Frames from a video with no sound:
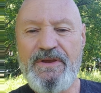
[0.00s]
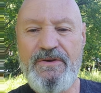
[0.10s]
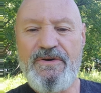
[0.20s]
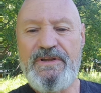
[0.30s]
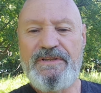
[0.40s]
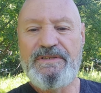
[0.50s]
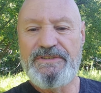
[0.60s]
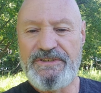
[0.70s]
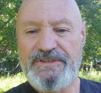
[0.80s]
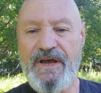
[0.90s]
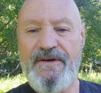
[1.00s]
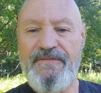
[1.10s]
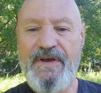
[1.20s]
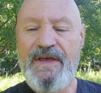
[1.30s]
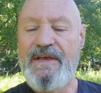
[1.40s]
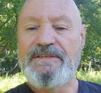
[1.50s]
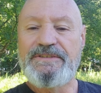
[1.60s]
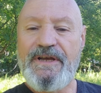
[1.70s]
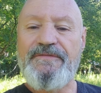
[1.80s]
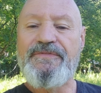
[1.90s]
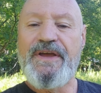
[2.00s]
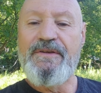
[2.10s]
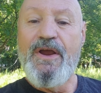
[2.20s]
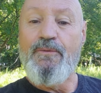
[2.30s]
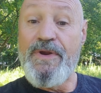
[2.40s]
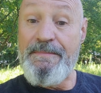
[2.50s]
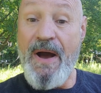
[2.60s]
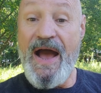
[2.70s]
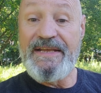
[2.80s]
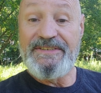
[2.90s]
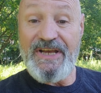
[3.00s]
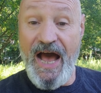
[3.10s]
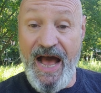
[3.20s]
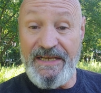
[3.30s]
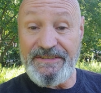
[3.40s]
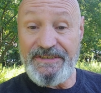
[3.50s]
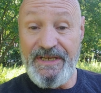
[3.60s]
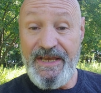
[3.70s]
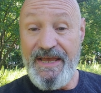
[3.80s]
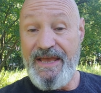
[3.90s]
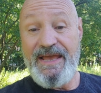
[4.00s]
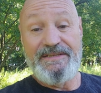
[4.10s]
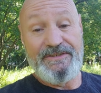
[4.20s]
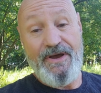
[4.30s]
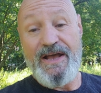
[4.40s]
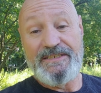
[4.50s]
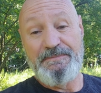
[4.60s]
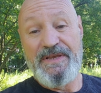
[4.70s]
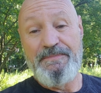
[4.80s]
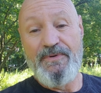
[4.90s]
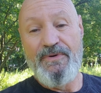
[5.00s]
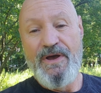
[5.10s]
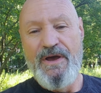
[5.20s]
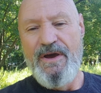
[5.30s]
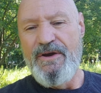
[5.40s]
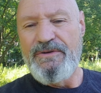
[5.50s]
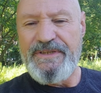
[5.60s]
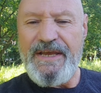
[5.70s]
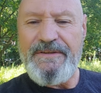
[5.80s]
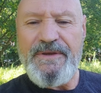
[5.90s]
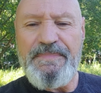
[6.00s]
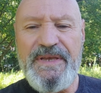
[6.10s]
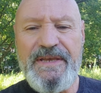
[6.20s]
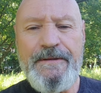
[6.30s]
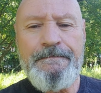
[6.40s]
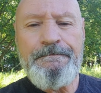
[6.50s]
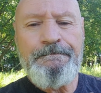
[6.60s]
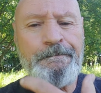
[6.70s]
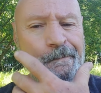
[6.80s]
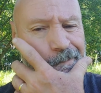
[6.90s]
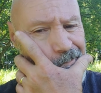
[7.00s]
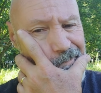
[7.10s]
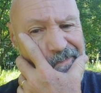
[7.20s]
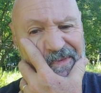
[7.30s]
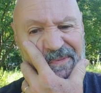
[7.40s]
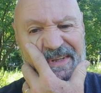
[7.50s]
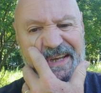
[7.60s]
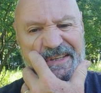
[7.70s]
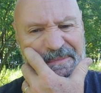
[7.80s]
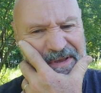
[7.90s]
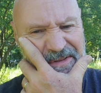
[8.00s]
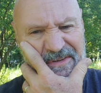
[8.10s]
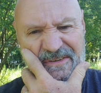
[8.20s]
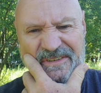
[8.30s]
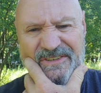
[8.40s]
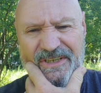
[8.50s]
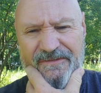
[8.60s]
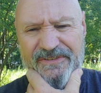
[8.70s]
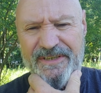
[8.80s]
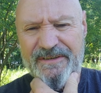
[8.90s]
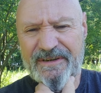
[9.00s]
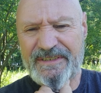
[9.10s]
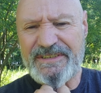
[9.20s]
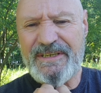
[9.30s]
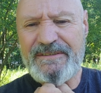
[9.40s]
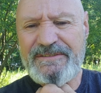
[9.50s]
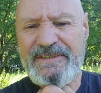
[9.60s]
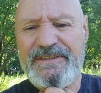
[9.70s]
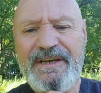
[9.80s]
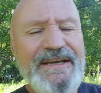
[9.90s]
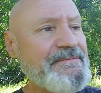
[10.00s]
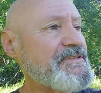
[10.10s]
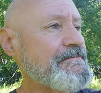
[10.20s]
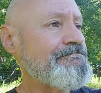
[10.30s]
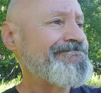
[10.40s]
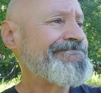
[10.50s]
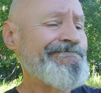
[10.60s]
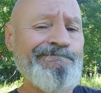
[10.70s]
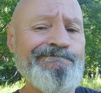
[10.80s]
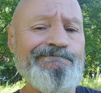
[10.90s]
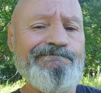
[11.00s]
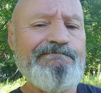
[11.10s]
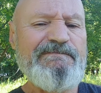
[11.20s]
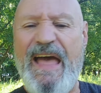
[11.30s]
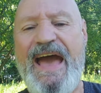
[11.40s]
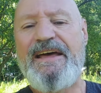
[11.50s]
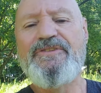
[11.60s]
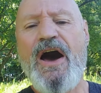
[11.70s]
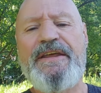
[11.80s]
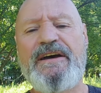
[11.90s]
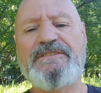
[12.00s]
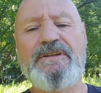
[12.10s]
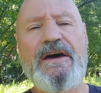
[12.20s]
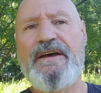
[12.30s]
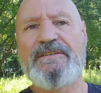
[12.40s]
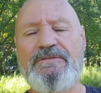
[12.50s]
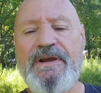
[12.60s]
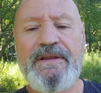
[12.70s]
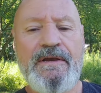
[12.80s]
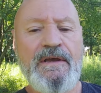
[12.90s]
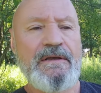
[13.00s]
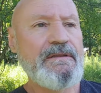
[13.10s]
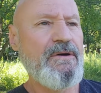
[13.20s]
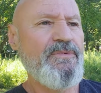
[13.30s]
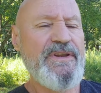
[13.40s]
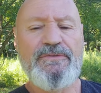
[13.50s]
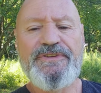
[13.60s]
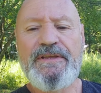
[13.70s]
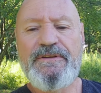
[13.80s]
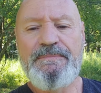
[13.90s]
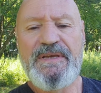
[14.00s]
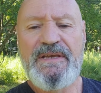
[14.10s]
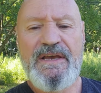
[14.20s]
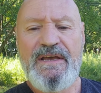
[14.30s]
Good stuff. Stuff that reminds us as God's people who tend to be, hmm, we tend to be a little self centered ourselves at times nah, not us, not us, right? No, we don't tend to be